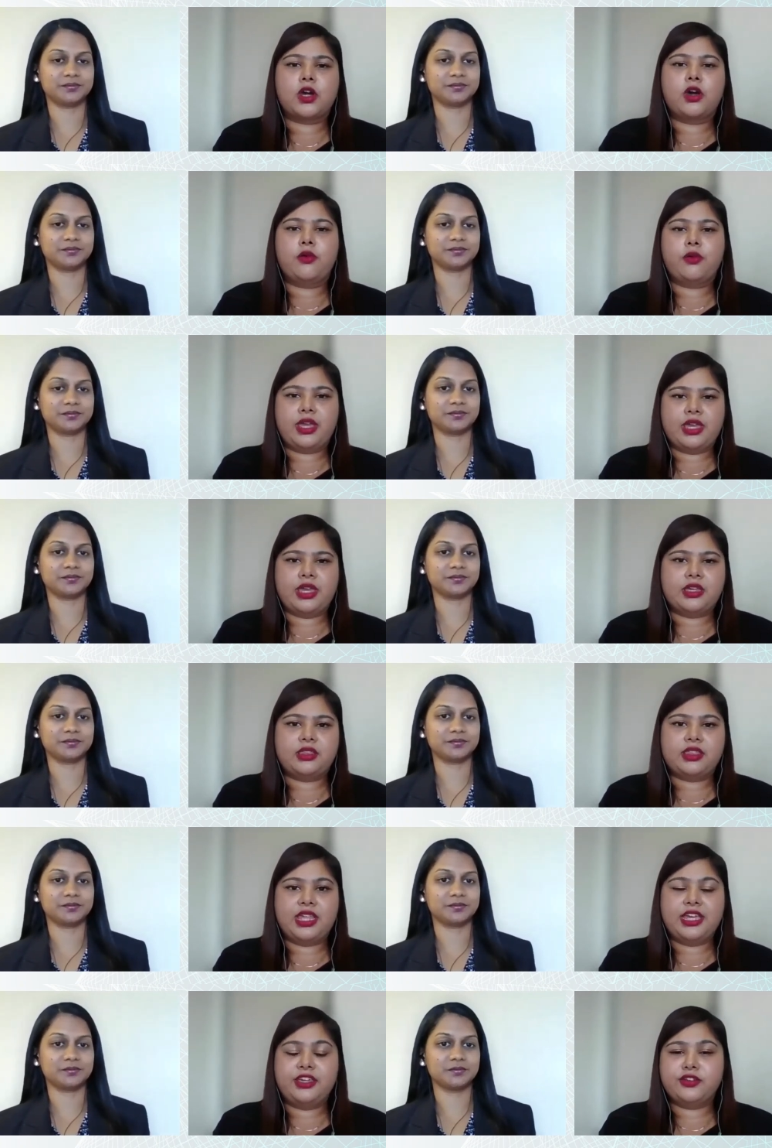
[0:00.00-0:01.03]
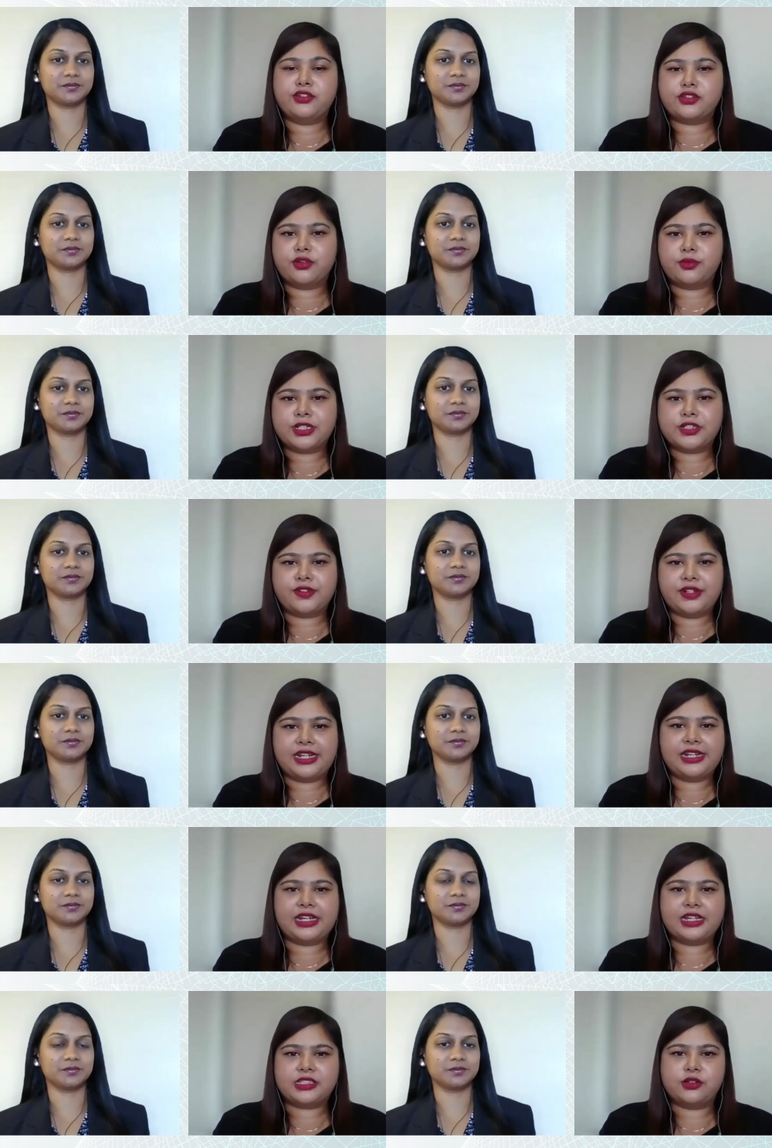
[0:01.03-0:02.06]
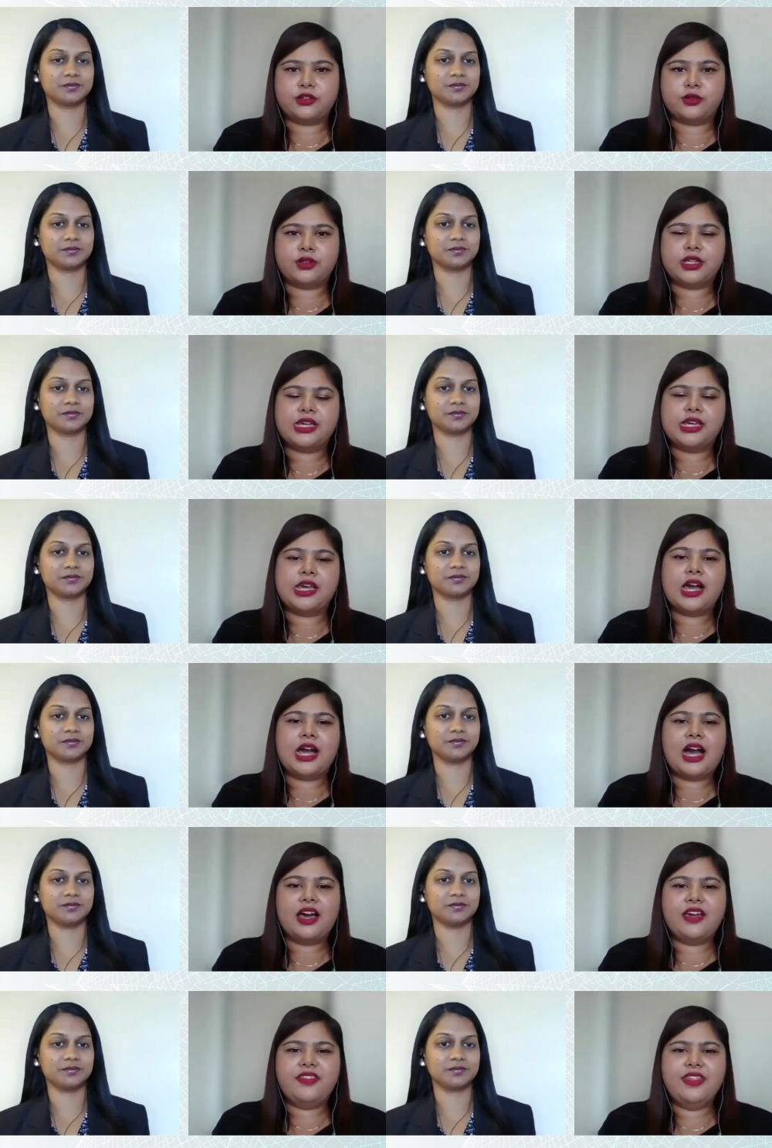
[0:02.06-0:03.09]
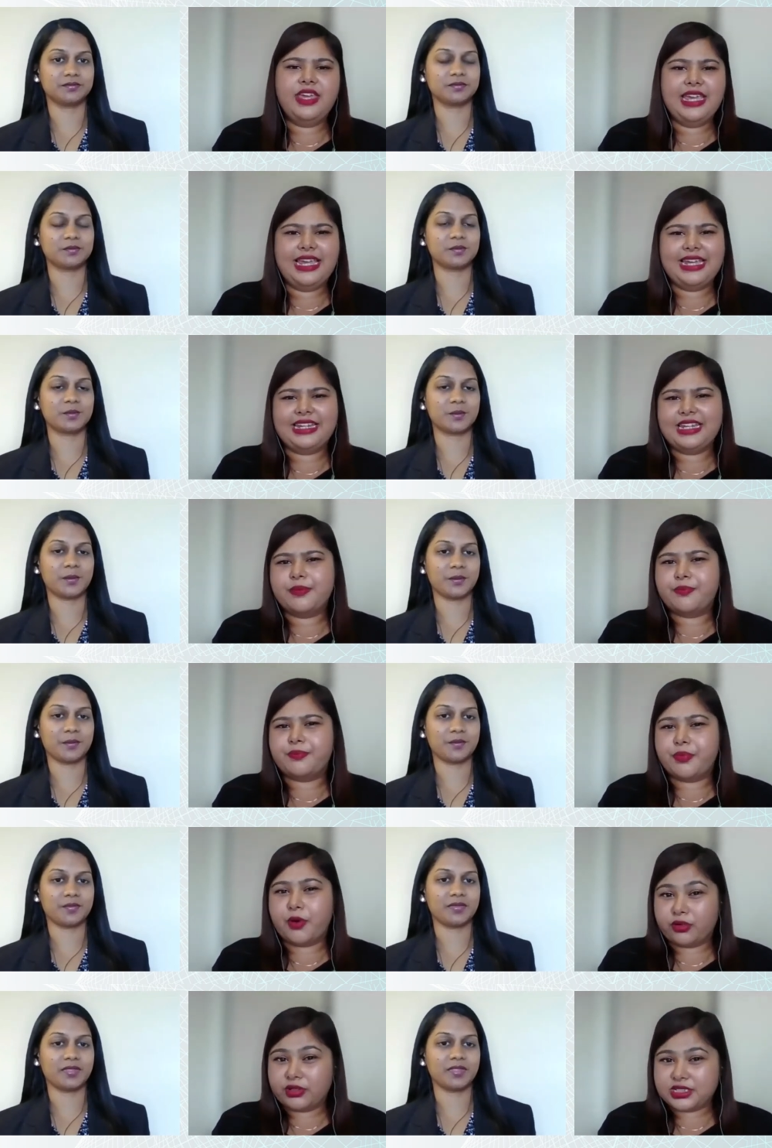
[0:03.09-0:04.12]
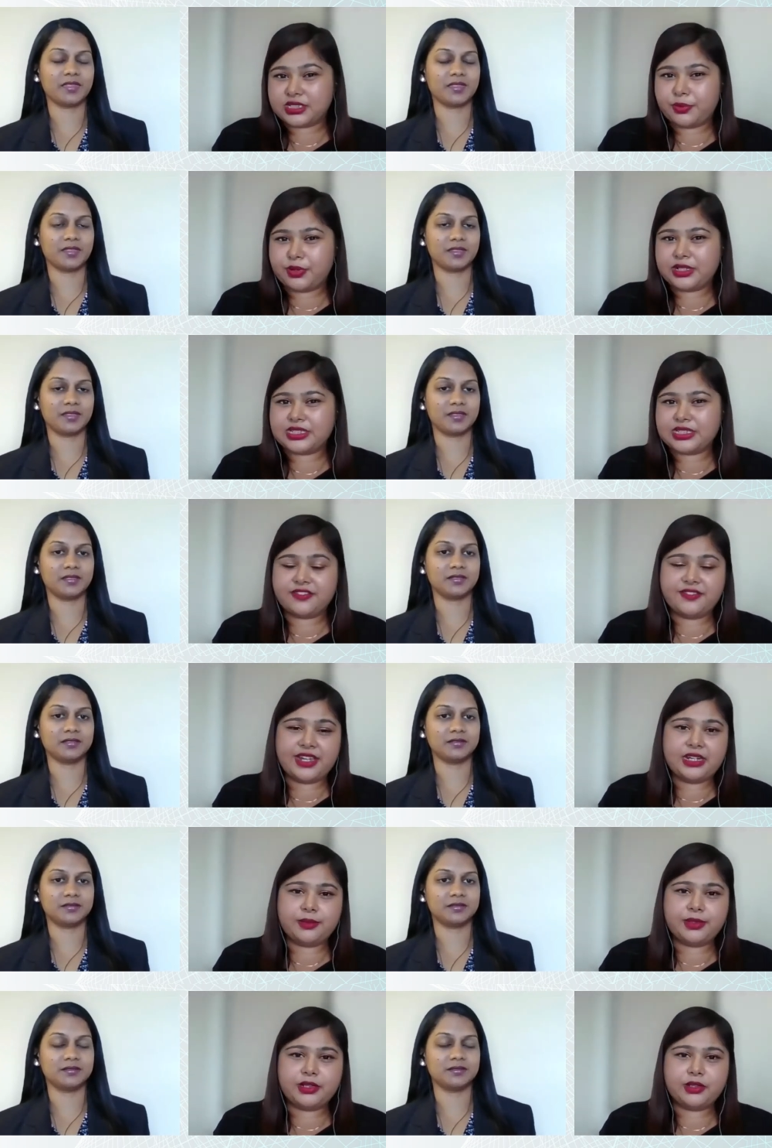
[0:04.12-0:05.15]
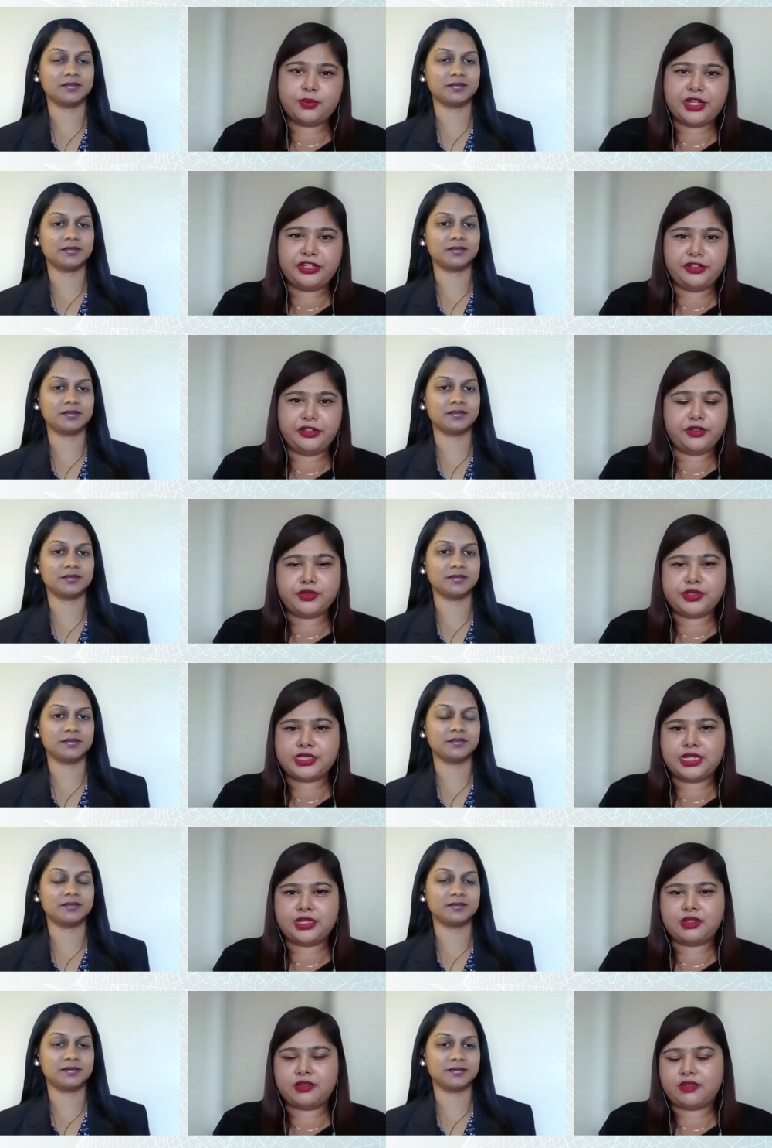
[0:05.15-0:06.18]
Speaker 1: Okay, thank you so much for letting us know. Are there any bonus points available when you're using